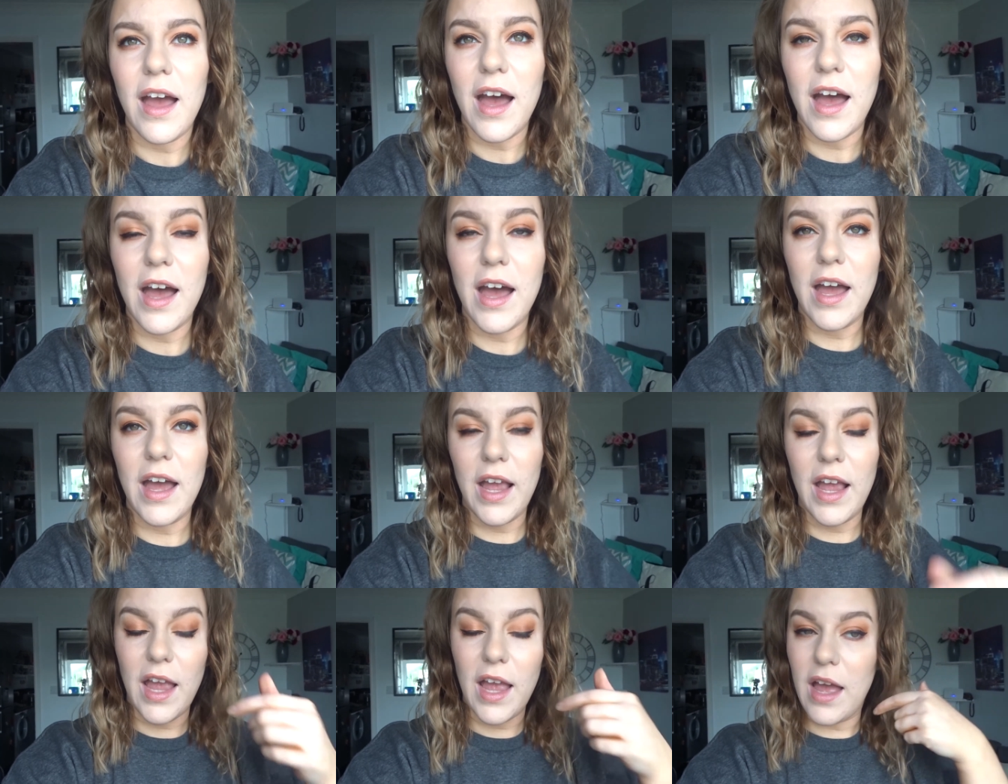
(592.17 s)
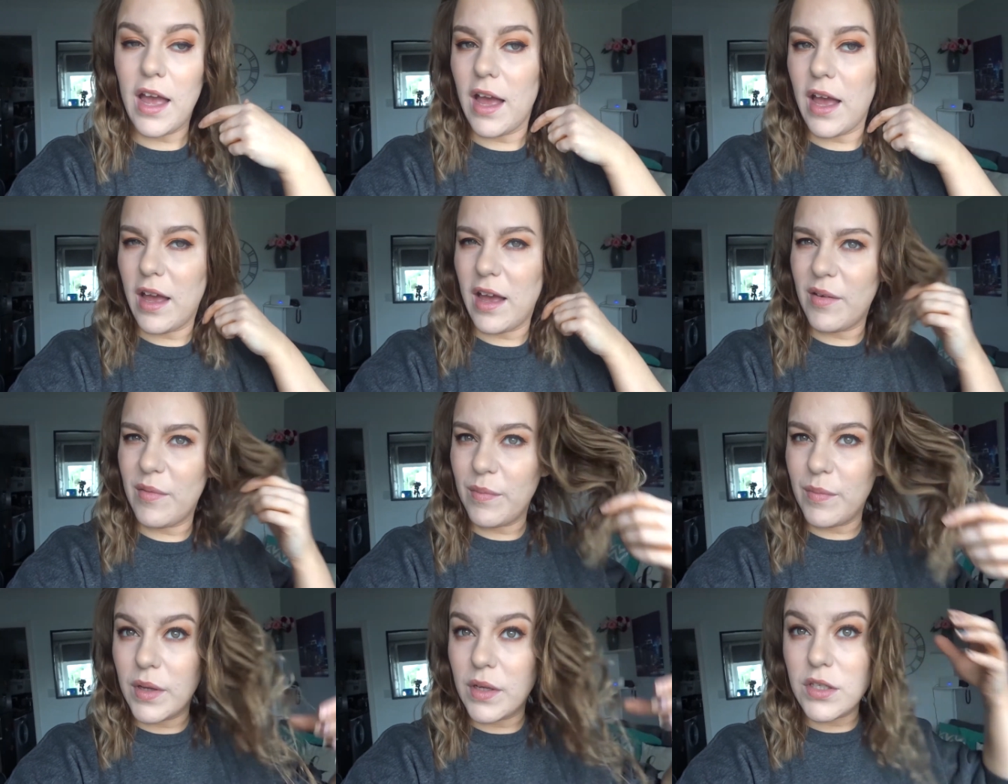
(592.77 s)
I
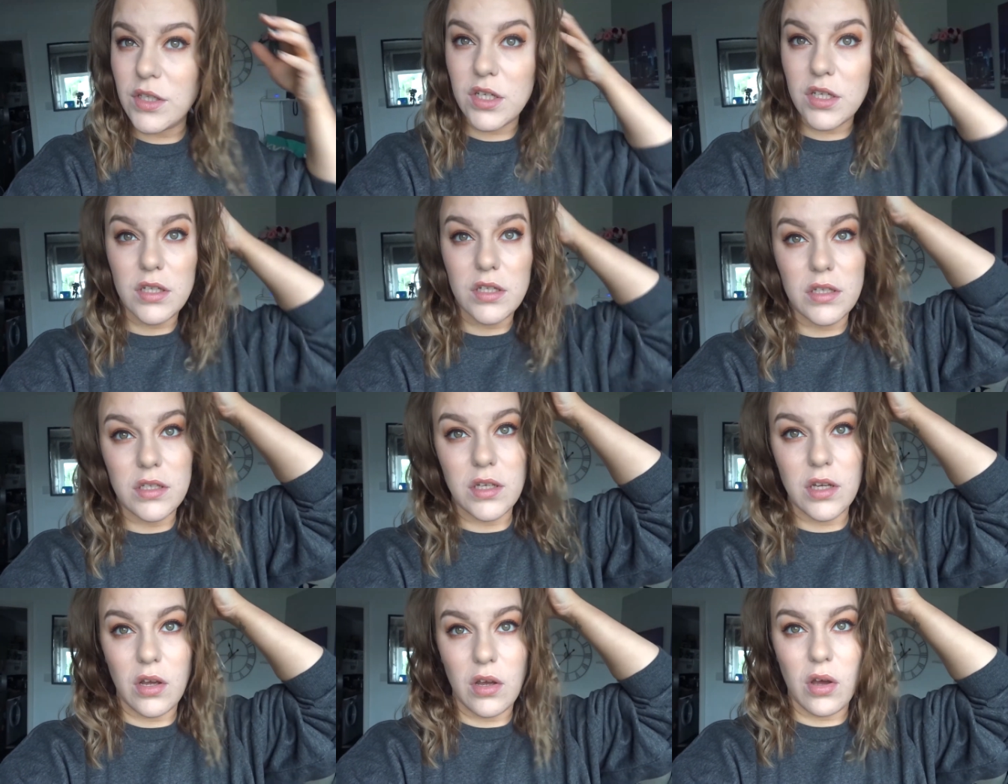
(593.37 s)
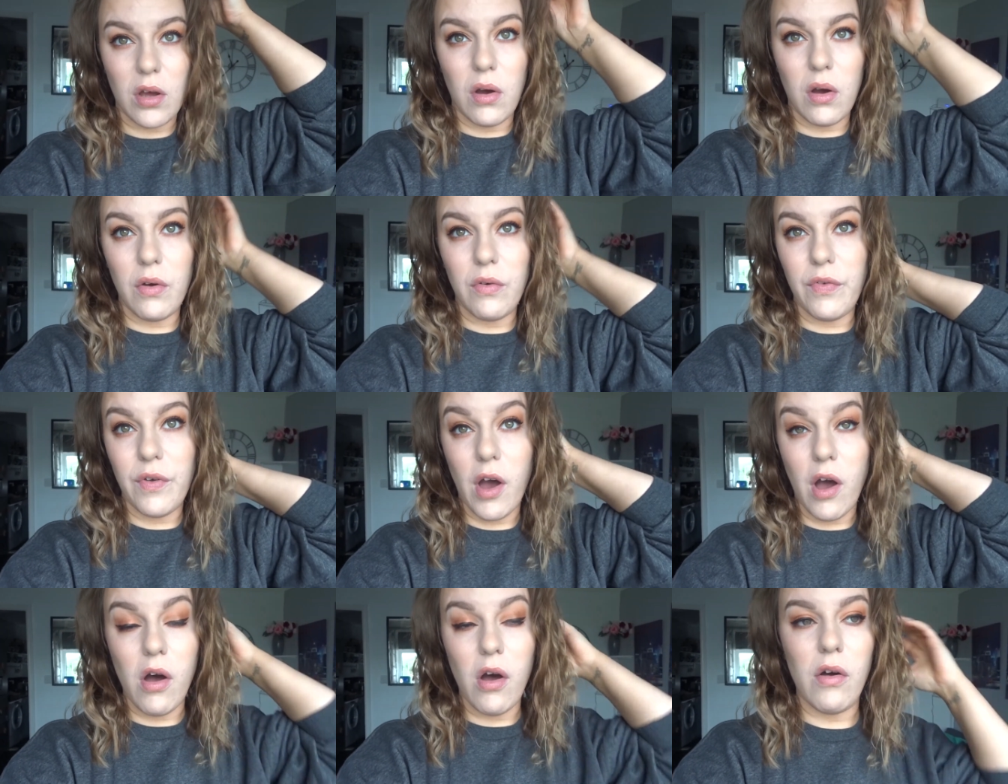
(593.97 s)
am just off
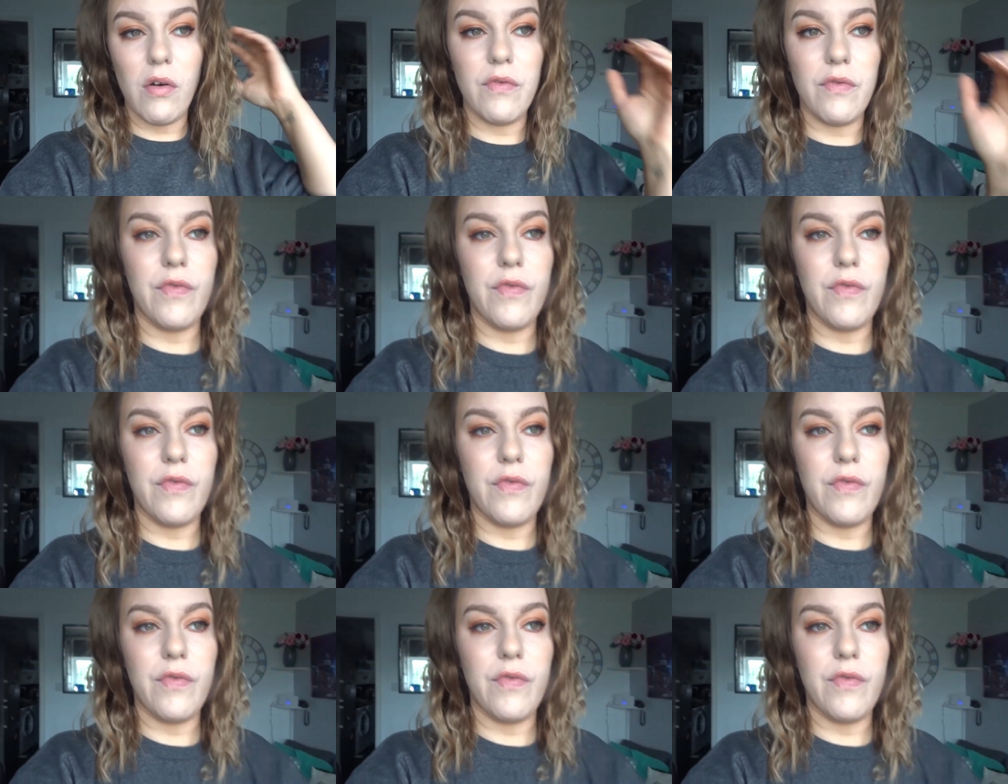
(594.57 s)
of